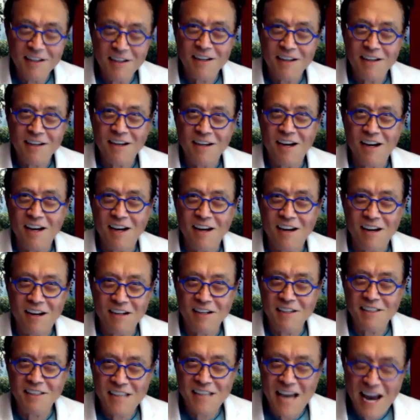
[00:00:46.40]
on a
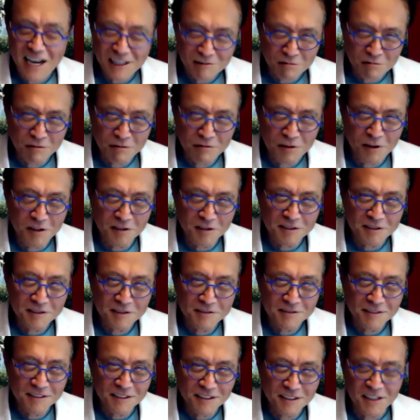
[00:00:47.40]
tax revolt.
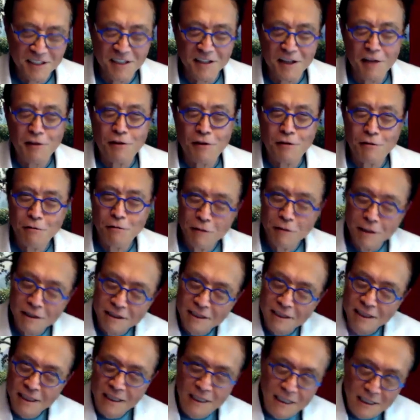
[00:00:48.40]
They threw the
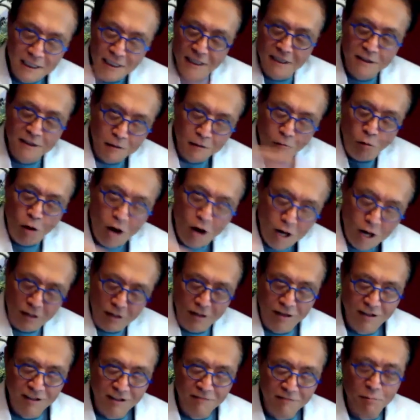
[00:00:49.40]
tea in the
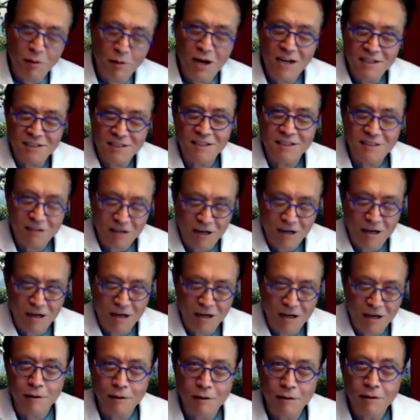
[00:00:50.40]
water in Boston
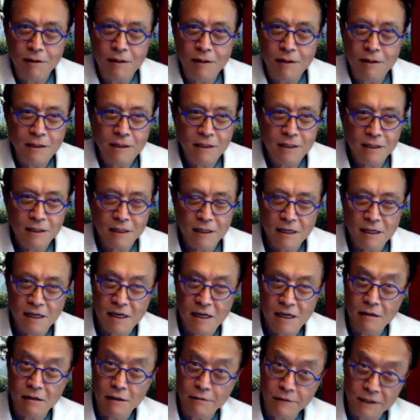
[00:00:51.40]
Harbor. I
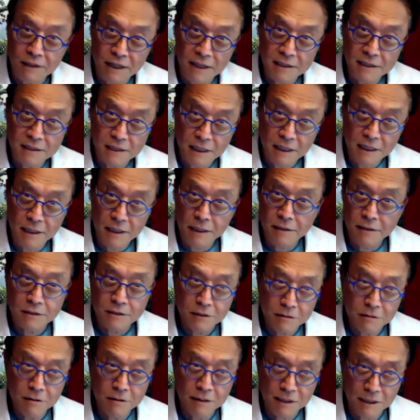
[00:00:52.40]
don't know if you guys study that in
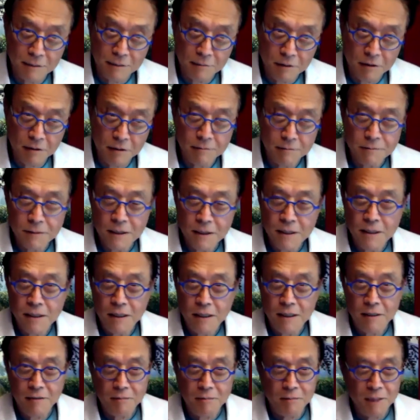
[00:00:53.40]
school anymore,
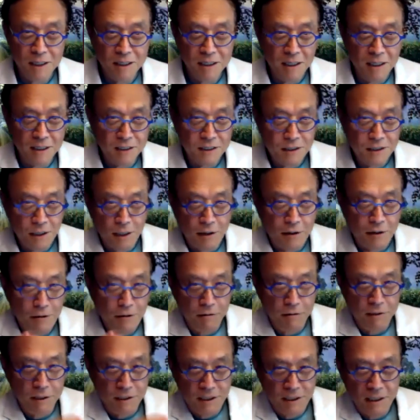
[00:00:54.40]
but they threw
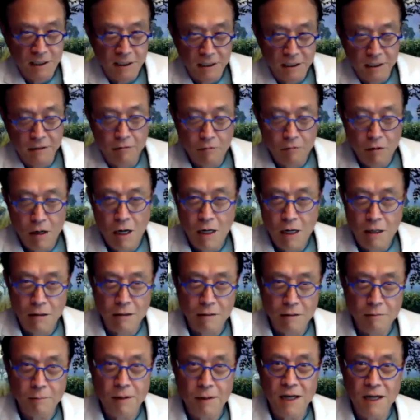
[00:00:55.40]
the tea in the water
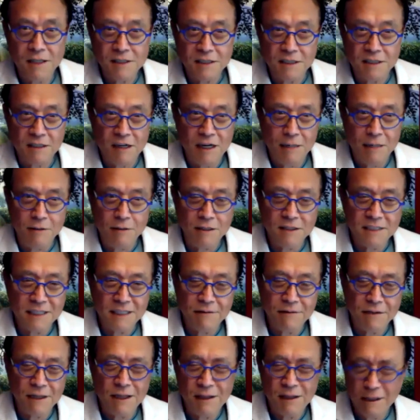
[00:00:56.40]
in Boston Harbor I think
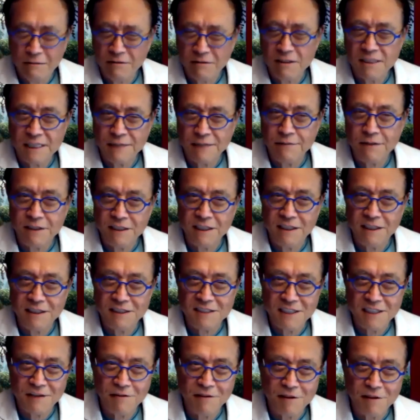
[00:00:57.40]
it was
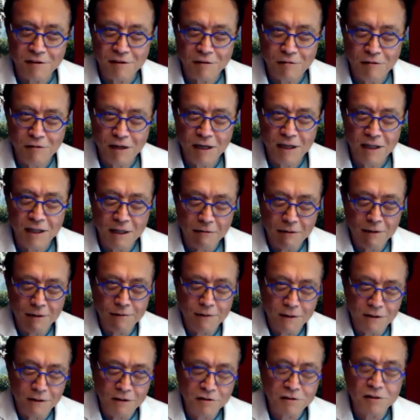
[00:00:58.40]
1773, and the
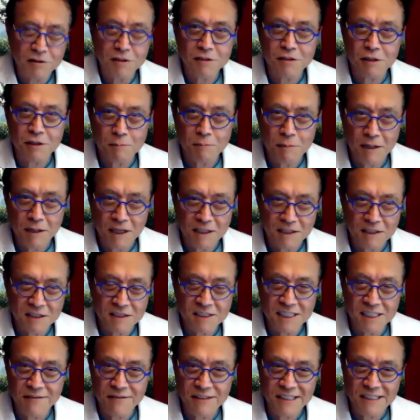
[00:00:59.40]
revolution took place in
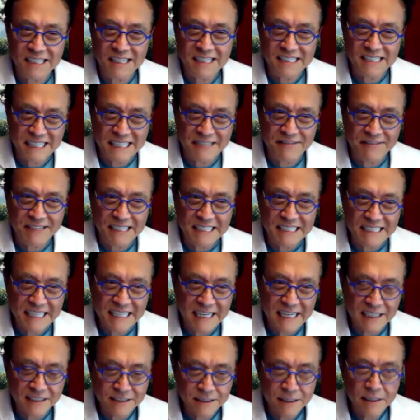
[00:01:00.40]
1776.